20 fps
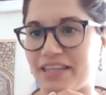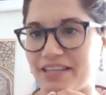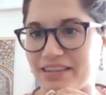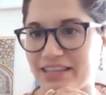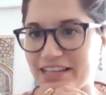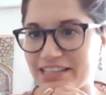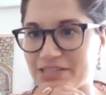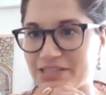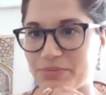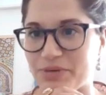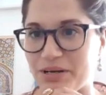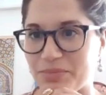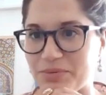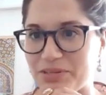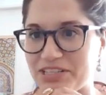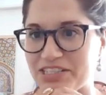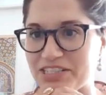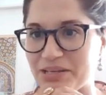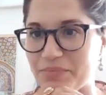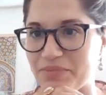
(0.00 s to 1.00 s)
I think that's
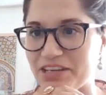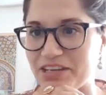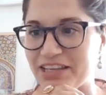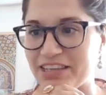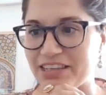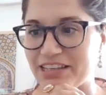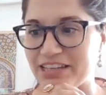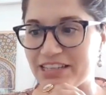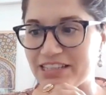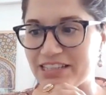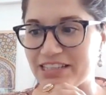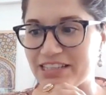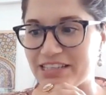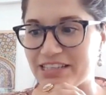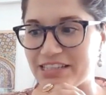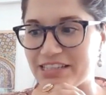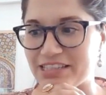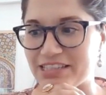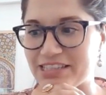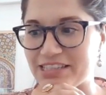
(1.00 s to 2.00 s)
probably something that
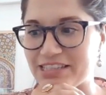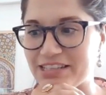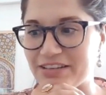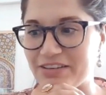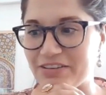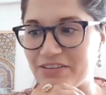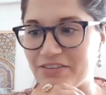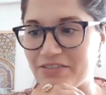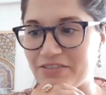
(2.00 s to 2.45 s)
is